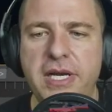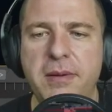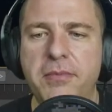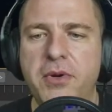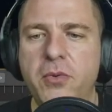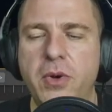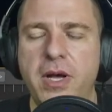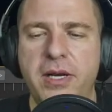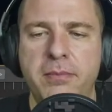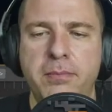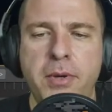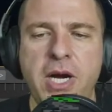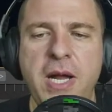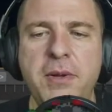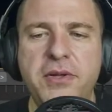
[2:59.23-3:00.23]
1.
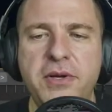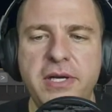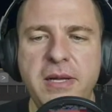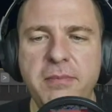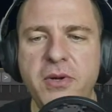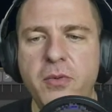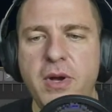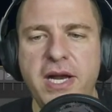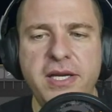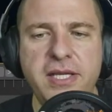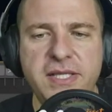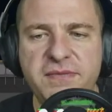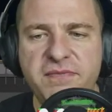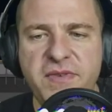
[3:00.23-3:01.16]
Parameter number 1 is very